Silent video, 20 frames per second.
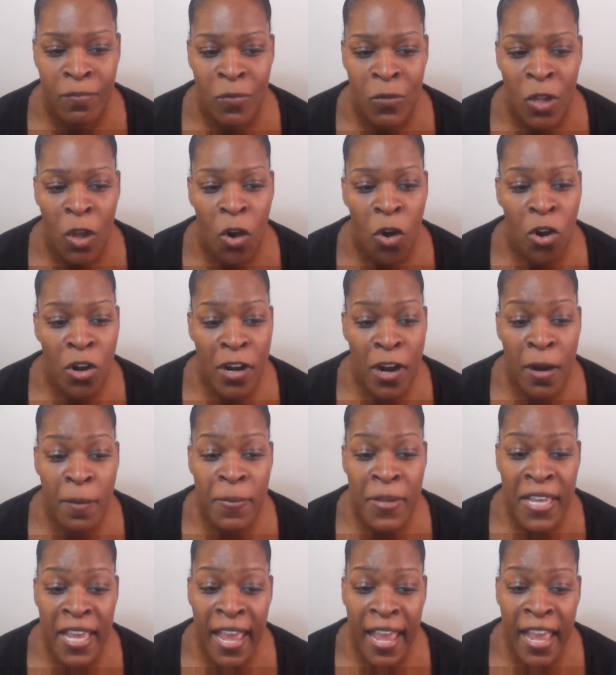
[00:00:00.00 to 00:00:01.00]
On our
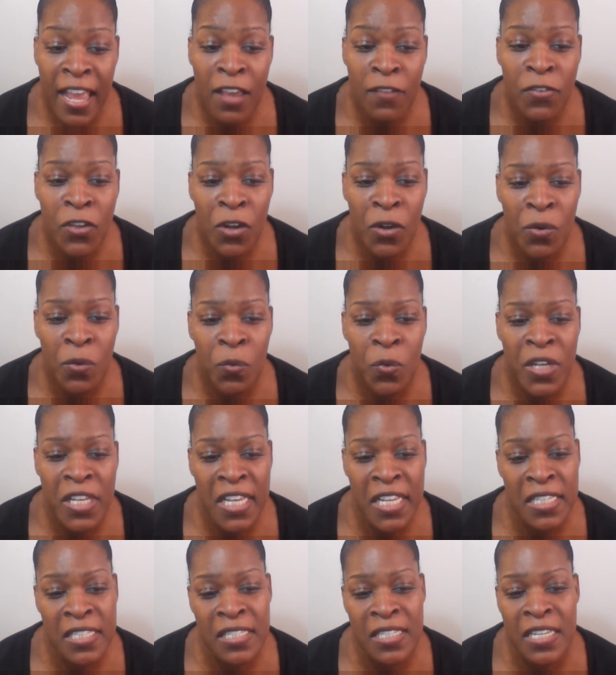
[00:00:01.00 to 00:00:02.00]
behavior, we
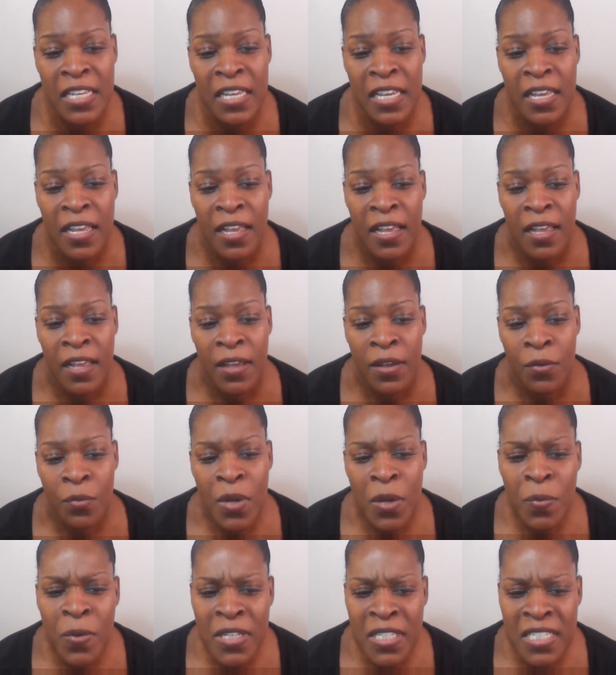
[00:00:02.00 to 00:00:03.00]

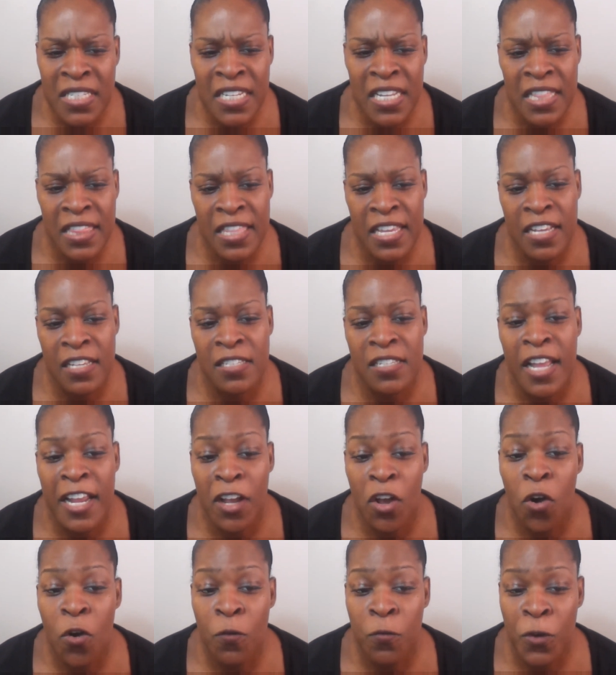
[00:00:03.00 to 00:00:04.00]
would see things
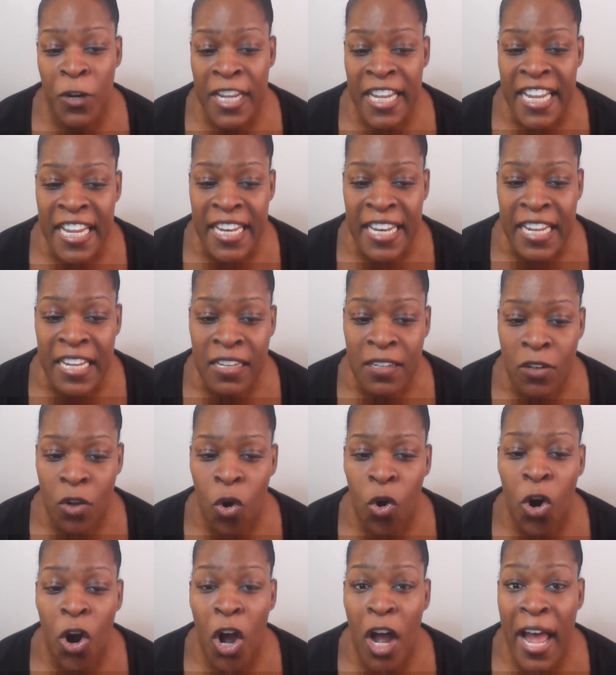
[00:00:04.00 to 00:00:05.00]
like overeating
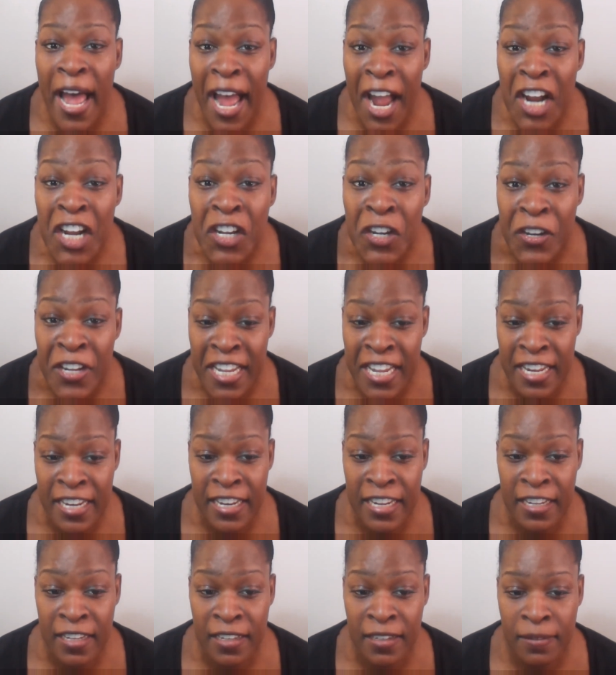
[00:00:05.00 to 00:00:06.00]
or
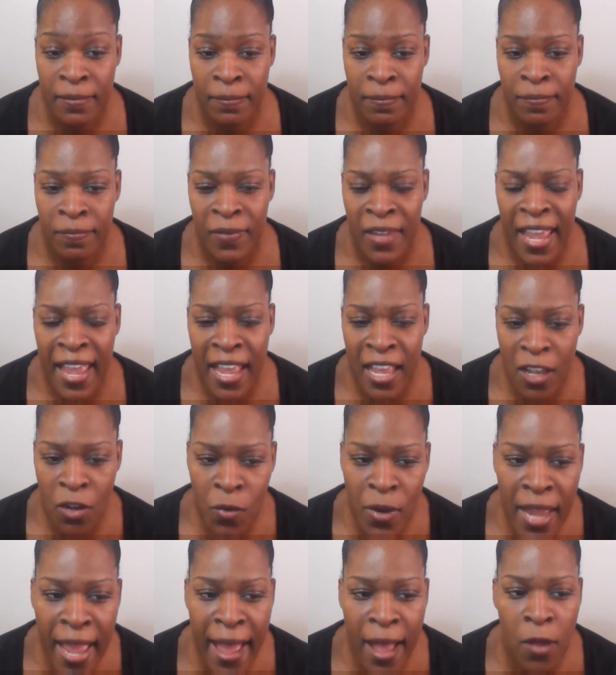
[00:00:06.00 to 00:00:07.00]
undereating,
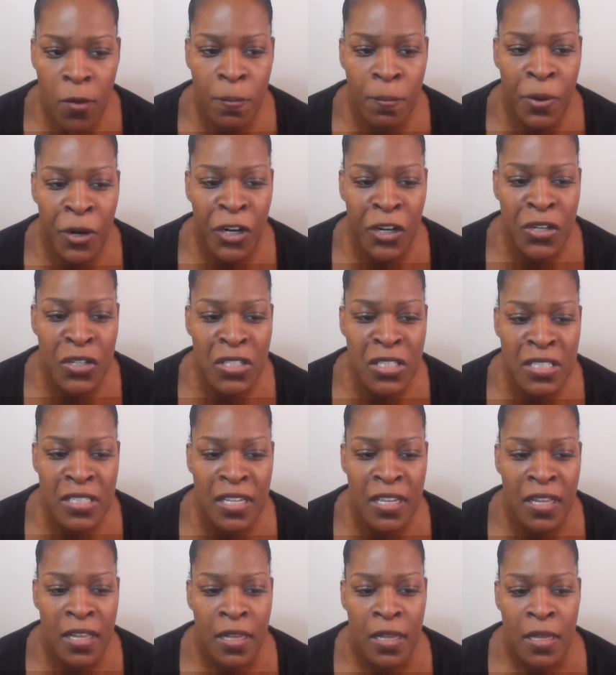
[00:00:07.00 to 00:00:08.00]
angry outburst,
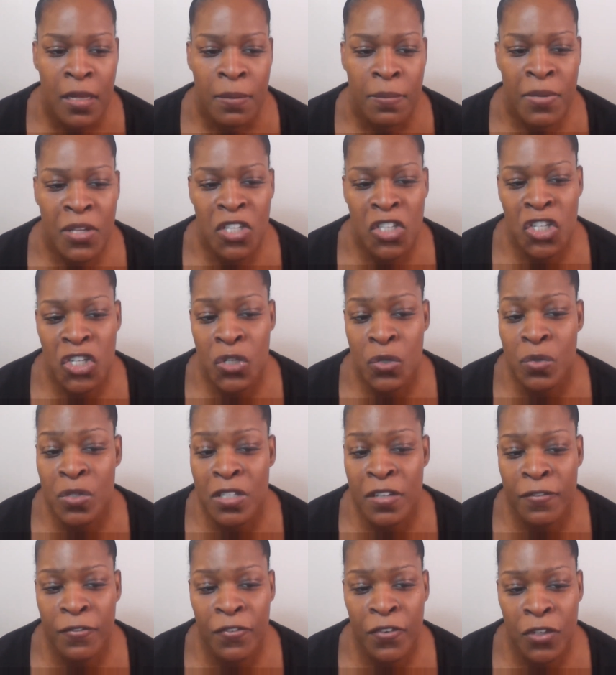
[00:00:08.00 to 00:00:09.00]

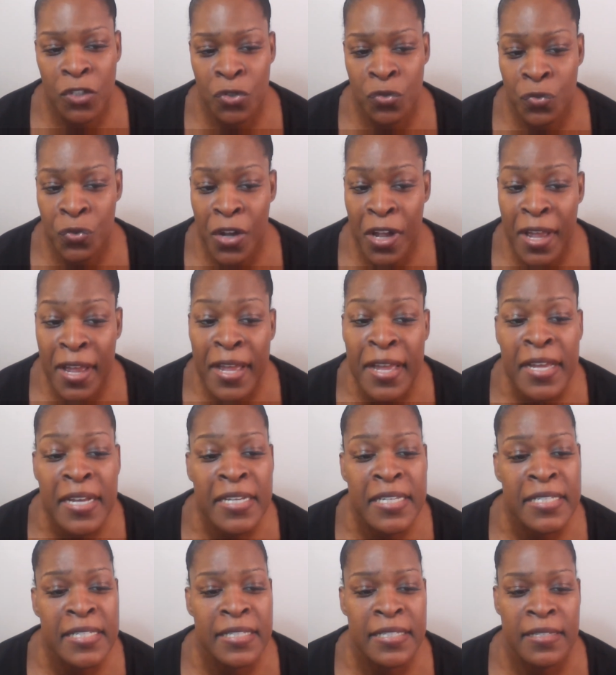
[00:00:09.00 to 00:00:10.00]
misuse of
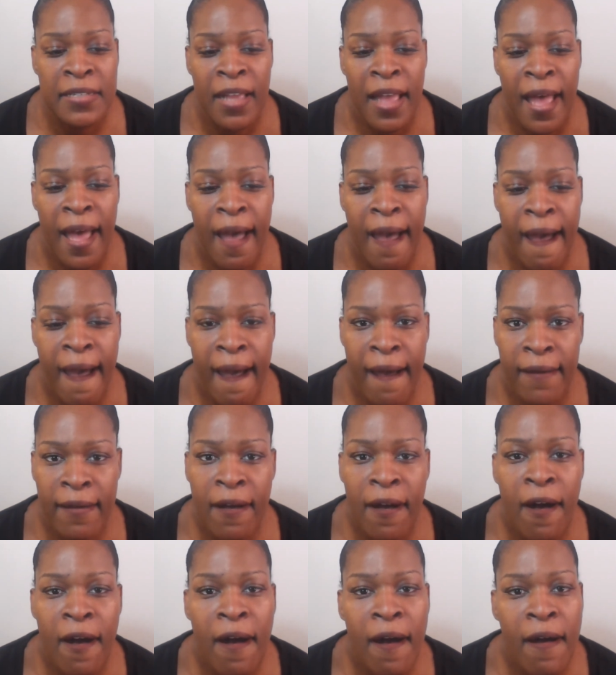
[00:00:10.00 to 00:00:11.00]
drugs,
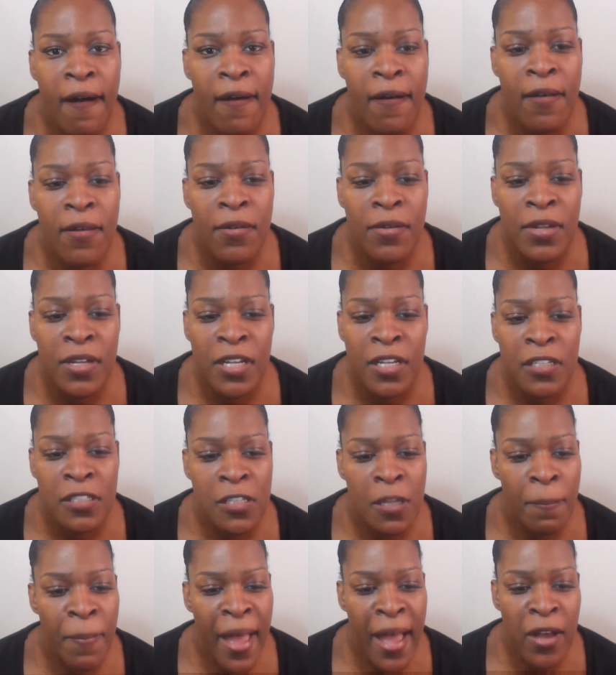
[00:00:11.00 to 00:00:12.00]
alcohol,
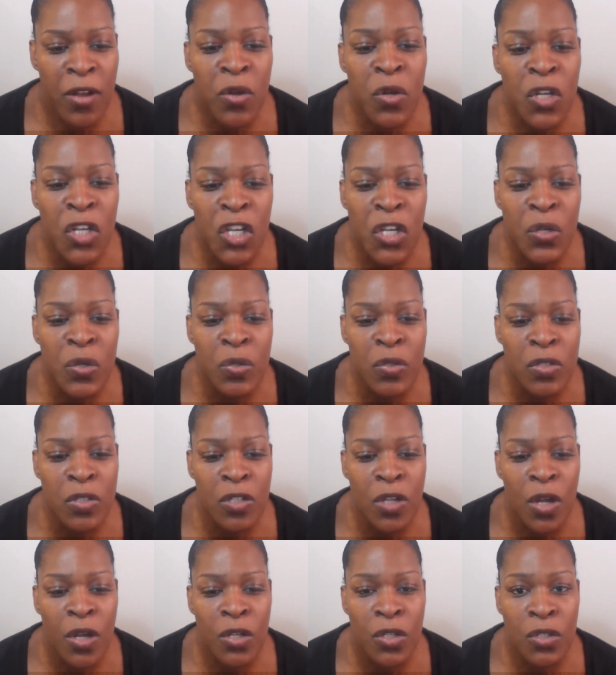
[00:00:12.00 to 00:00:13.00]
tobacco
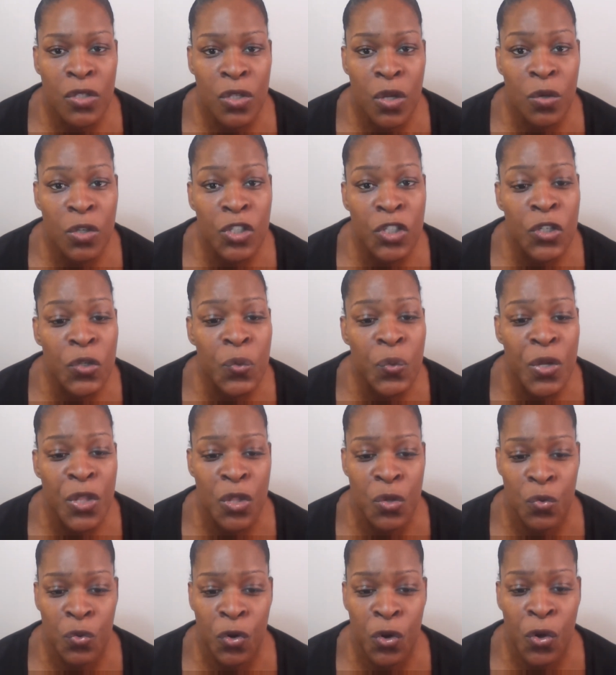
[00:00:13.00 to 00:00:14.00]
use, social
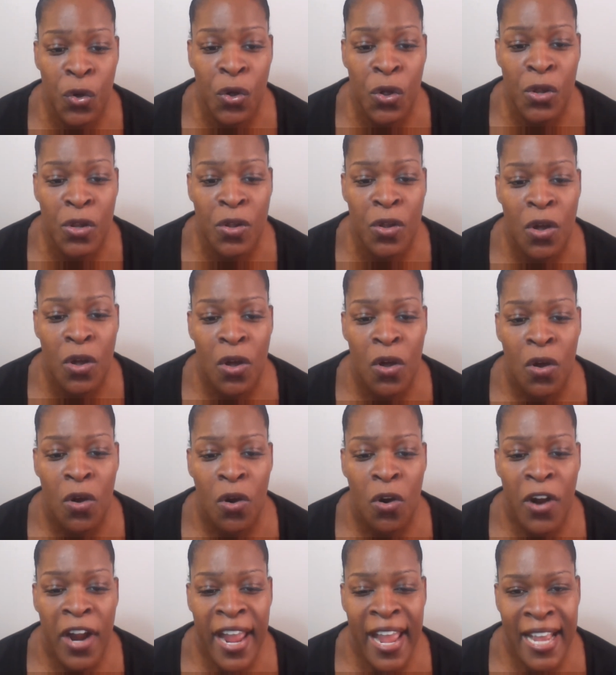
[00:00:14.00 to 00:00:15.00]
withdrawal,
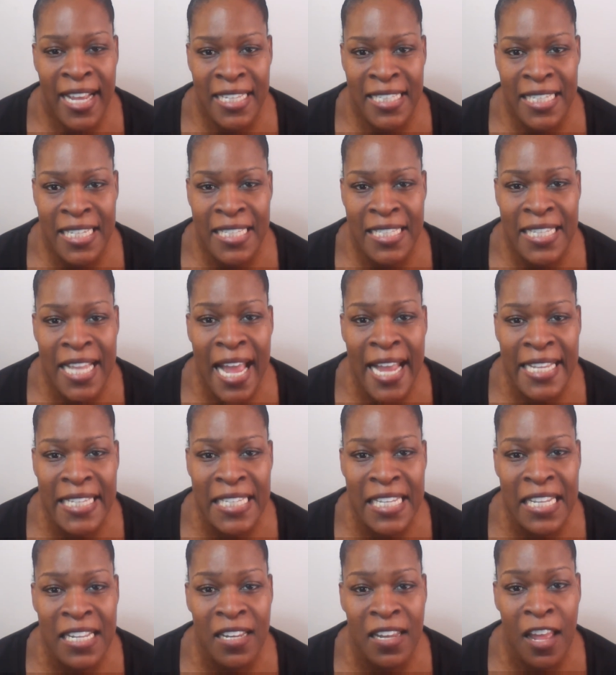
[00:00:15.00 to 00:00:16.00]
or
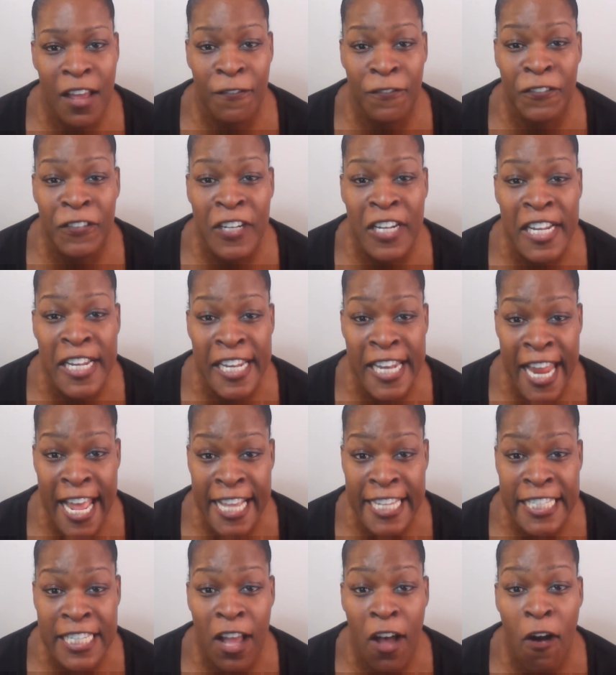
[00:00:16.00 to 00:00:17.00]
exercising
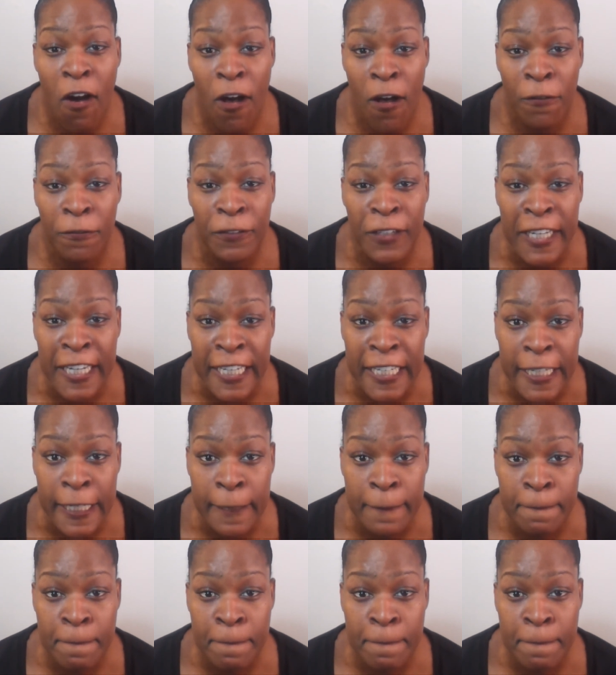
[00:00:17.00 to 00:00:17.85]
less often.